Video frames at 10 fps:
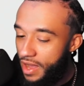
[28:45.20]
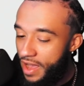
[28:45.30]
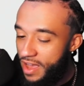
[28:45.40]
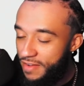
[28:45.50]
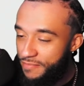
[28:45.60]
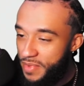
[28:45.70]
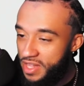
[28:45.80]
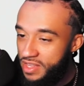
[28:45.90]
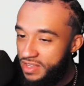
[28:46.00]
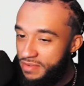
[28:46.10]
I have
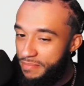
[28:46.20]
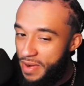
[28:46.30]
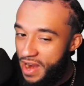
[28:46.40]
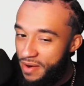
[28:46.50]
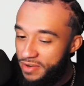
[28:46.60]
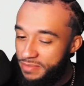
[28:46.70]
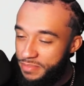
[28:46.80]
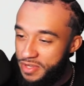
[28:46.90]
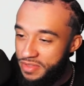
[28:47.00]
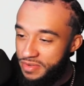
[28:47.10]
Melia, Pyra,
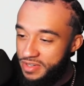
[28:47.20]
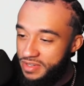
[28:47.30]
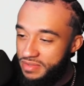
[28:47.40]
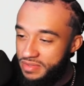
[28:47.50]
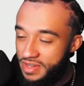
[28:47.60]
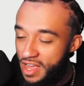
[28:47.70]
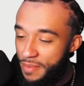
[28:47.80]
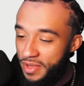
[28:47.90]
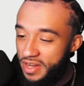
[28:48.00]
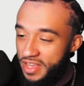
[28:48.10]
Mythra. Now
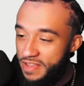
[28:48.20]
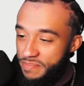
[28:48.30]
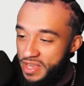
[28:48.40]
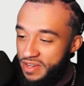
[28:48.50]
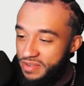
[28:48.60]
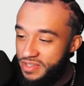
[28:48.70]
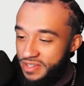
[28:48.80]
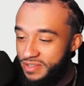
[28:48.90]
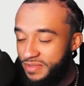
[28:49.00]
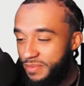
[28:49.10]
I'm gonna get Mios.
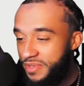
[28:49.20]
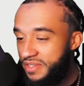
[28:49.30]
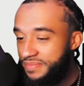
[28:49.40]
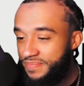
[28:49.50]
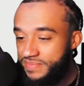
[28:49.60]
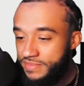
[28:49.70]
I mean,